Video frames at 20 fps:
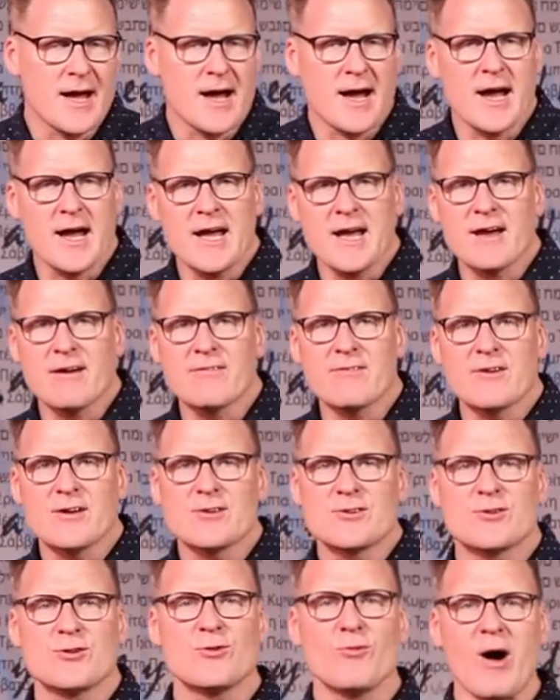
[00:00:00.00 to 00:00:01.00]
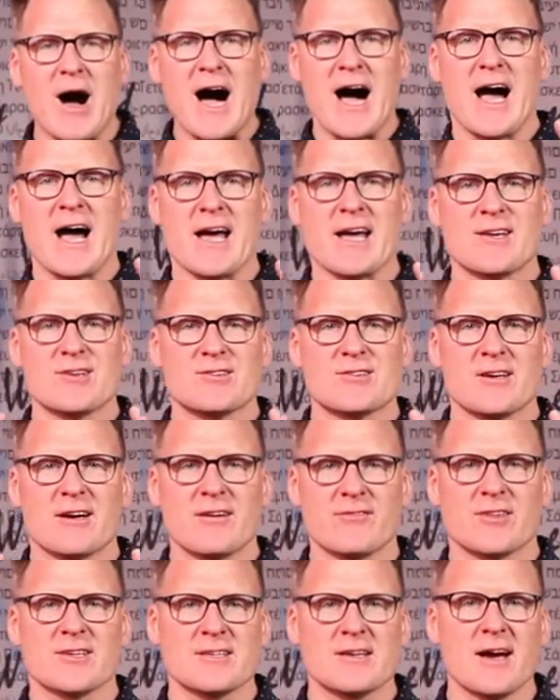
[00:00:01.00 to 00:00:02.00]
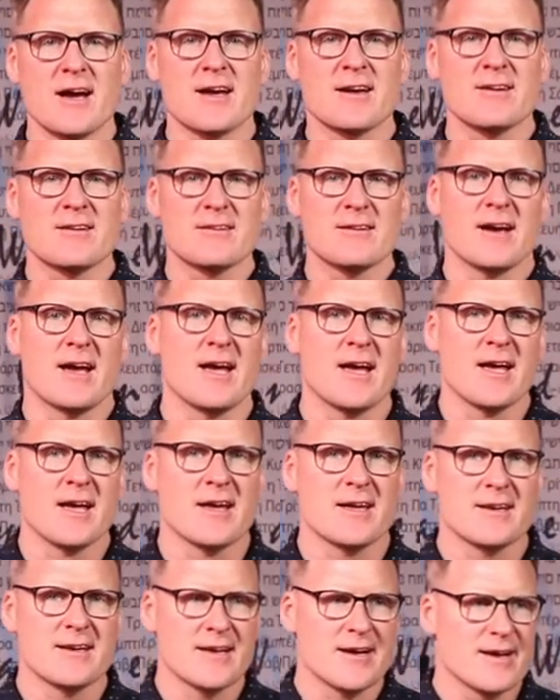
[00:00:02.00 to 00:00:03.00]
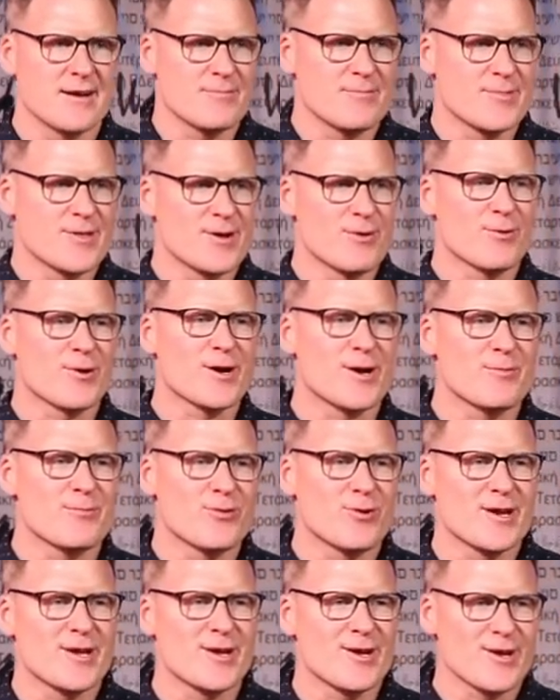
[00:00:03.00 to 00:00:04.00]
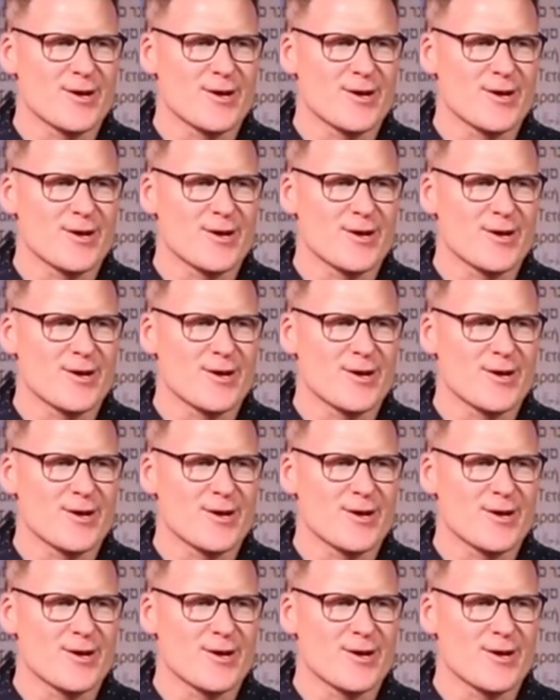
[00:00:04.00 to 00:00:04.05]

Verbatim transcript: I have two eyes of the tiger, oh. and um, they're working pretty